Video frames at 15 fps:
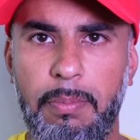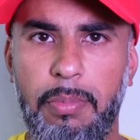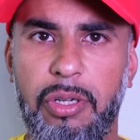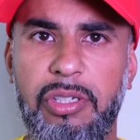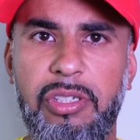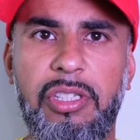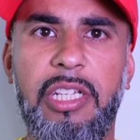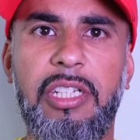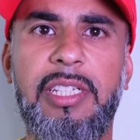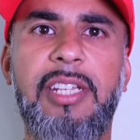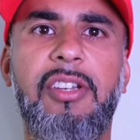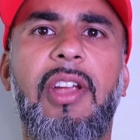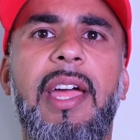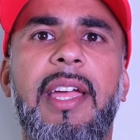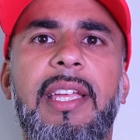but the
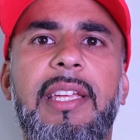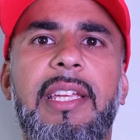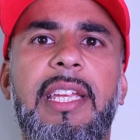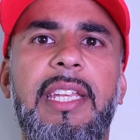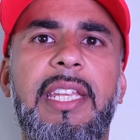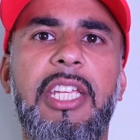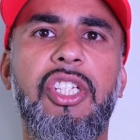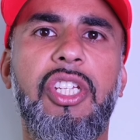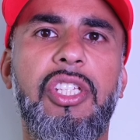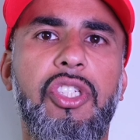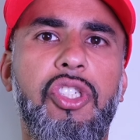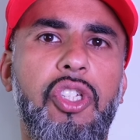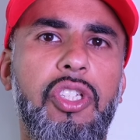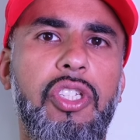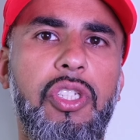track
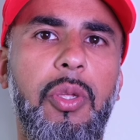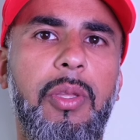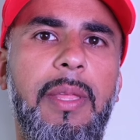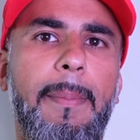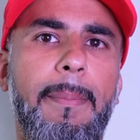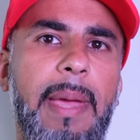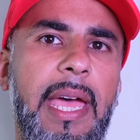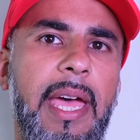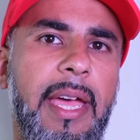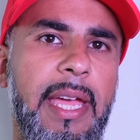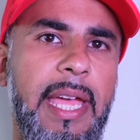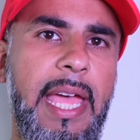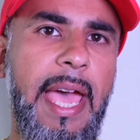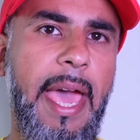conditions should suit them better.